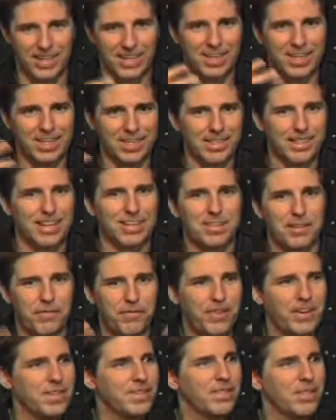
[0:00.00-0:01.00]
it's, it's a
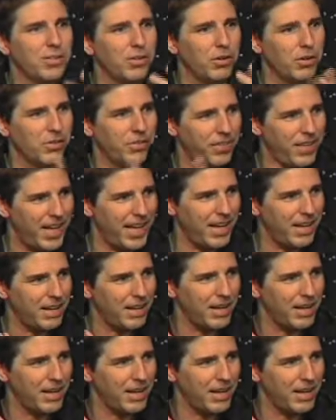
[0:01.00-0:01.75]
physical thing.